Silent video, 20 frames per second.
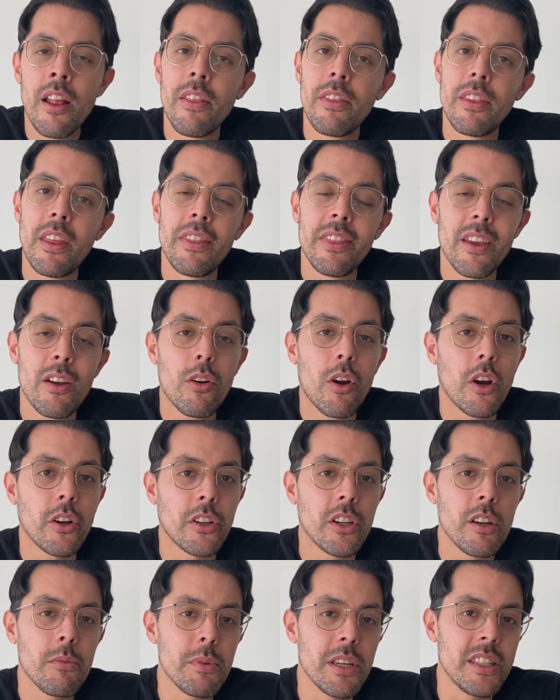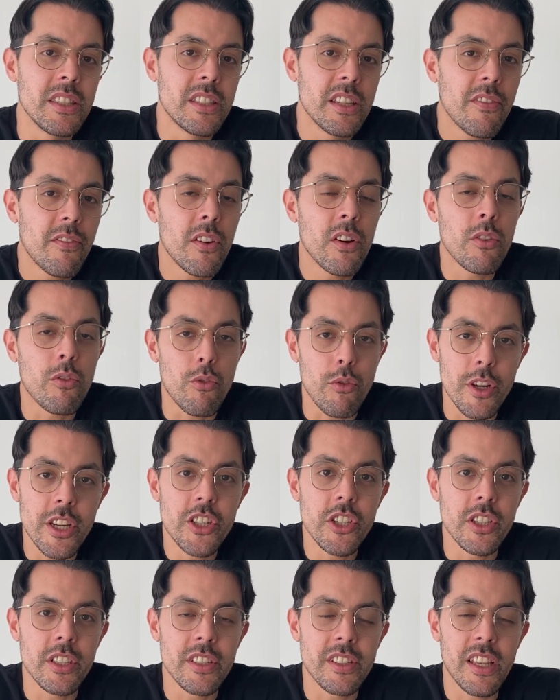then there are going to be different
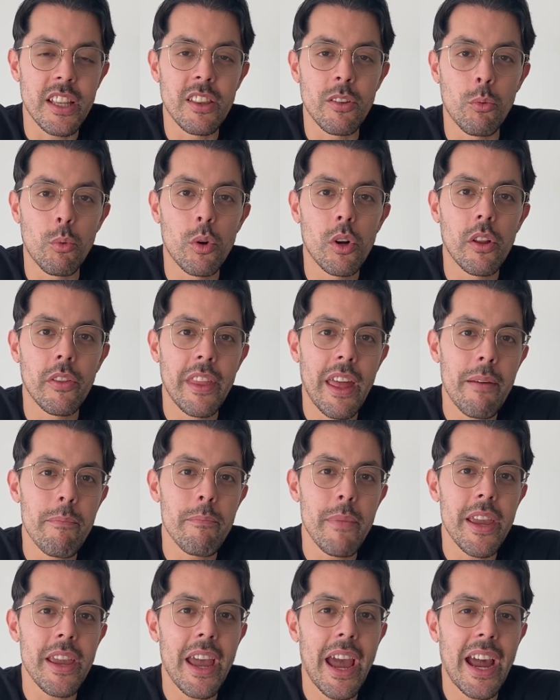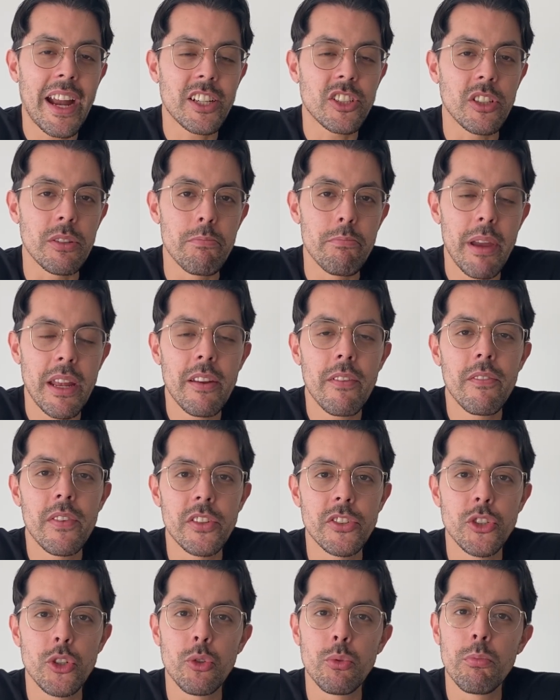regions in the world that may actually
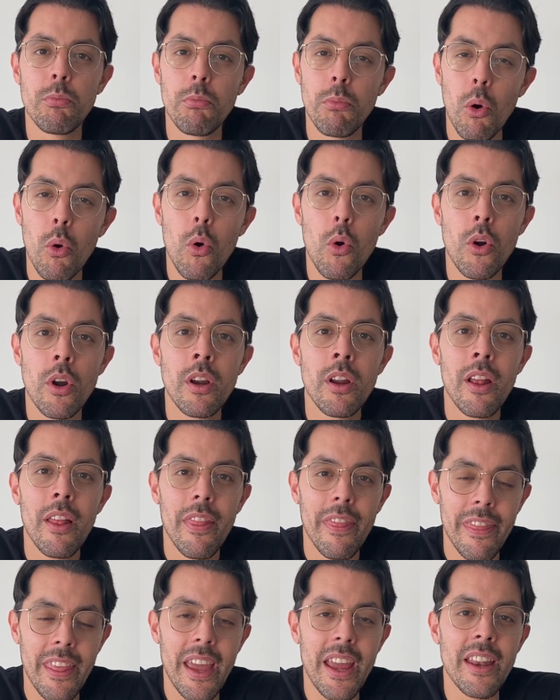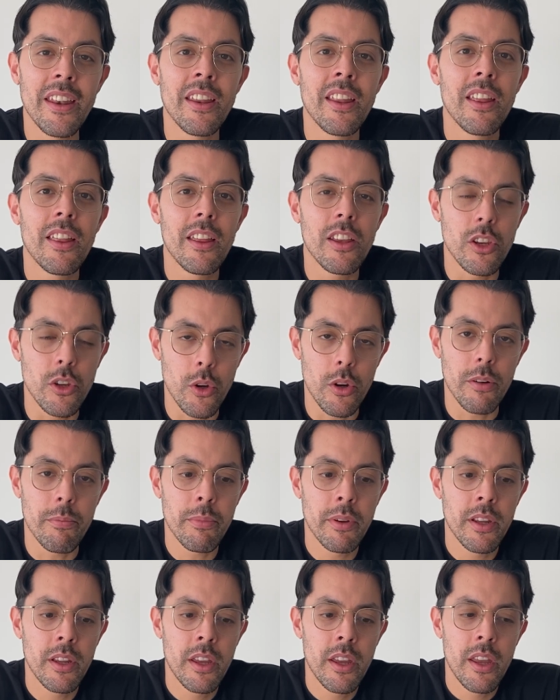benefit you more than
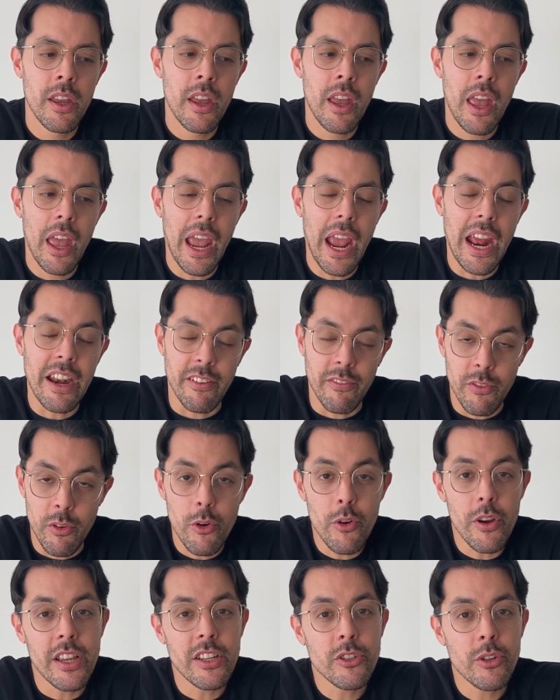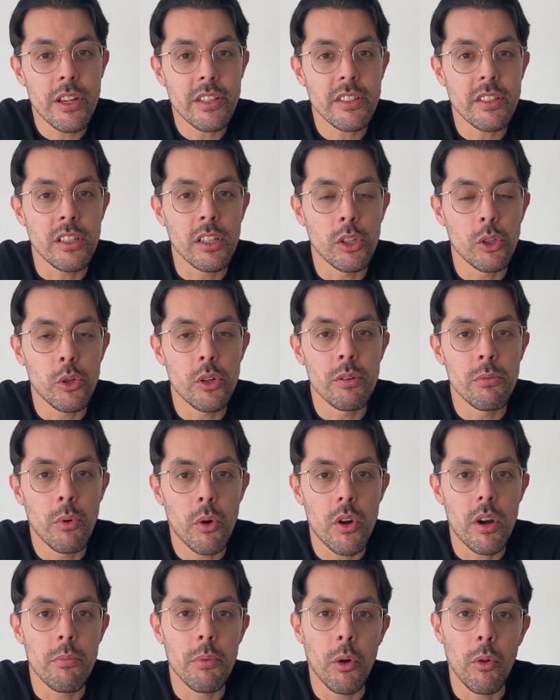Europe. And if you're interested in learning
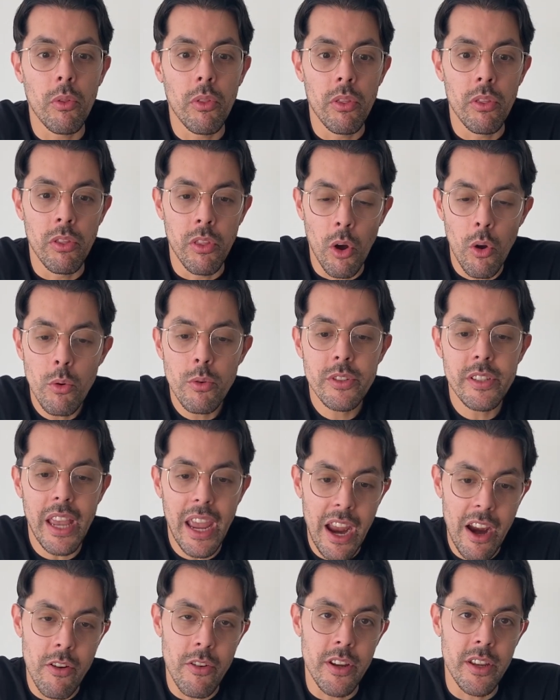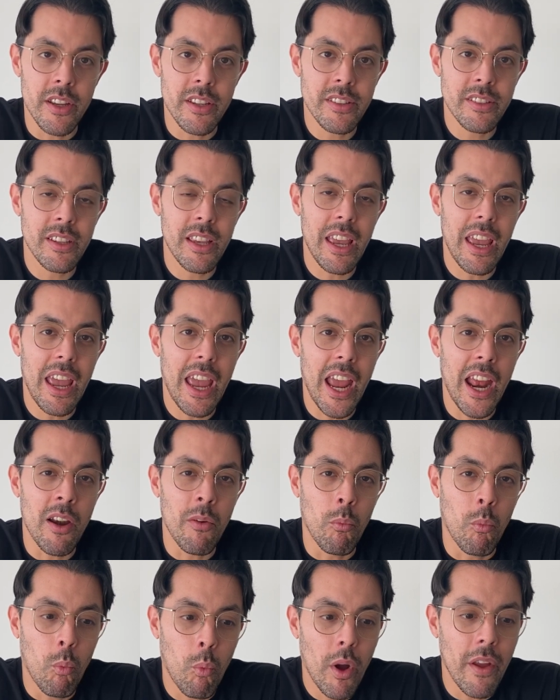more about those areas
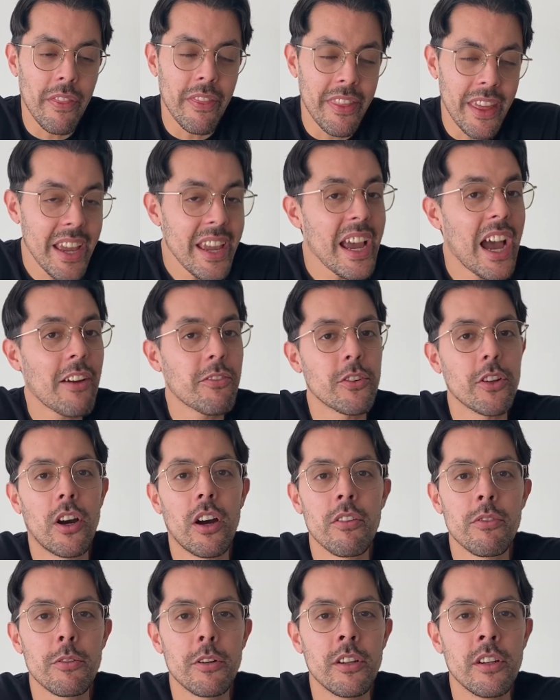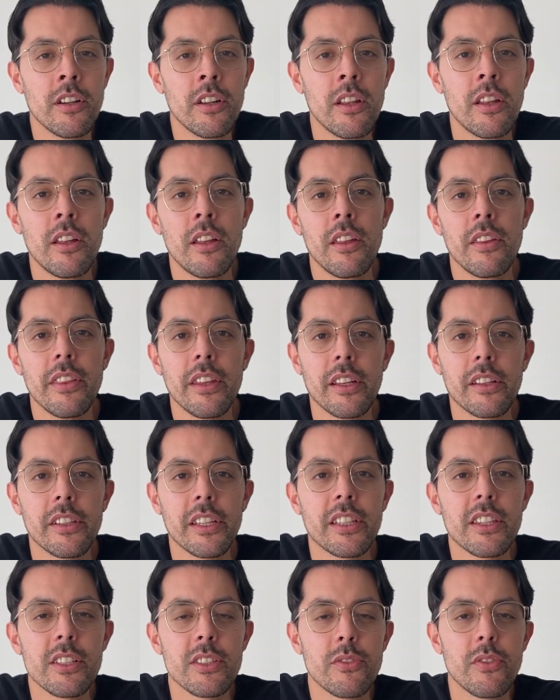and what they have to offer, then
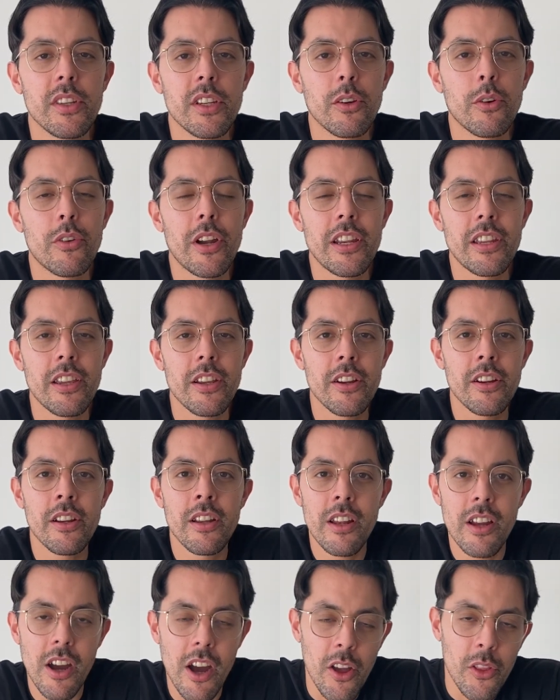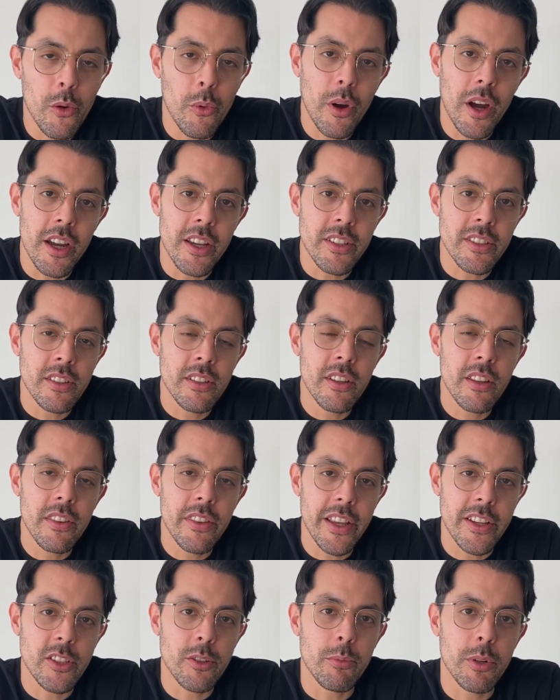click this video right here. Otherwise,
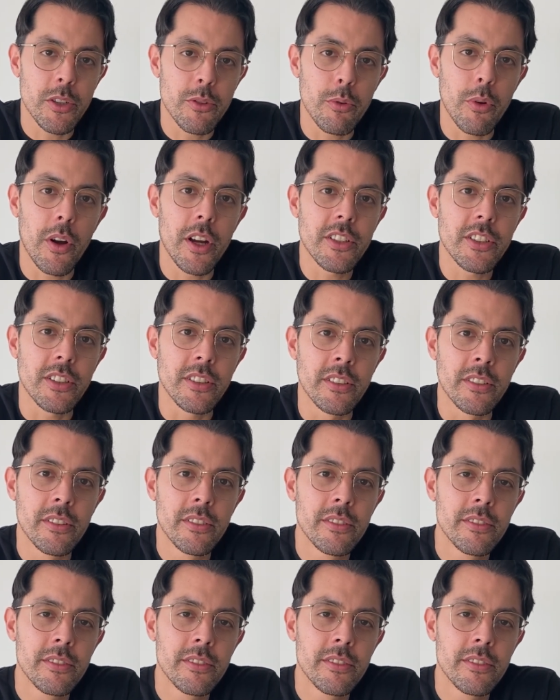thanks so much for watching.